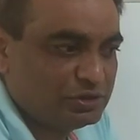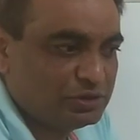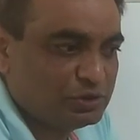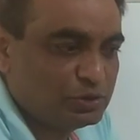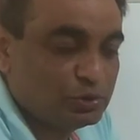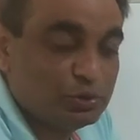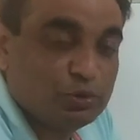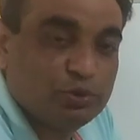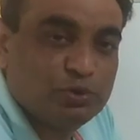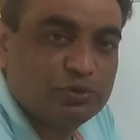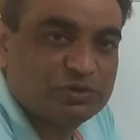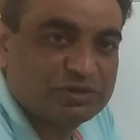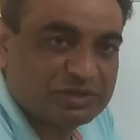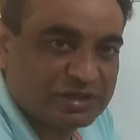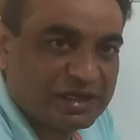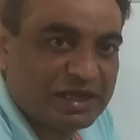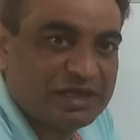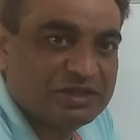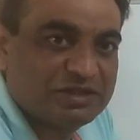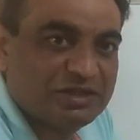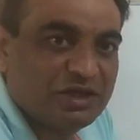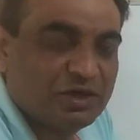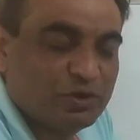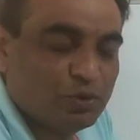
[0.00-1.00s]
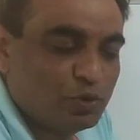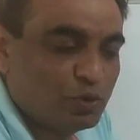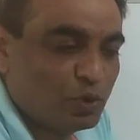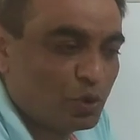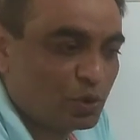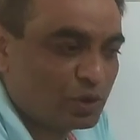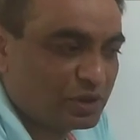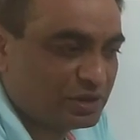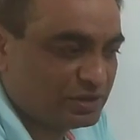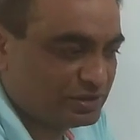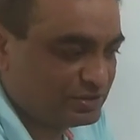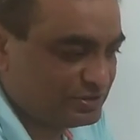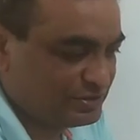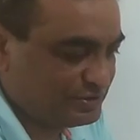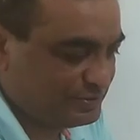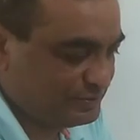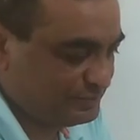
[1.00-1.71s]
to sketch the root locus.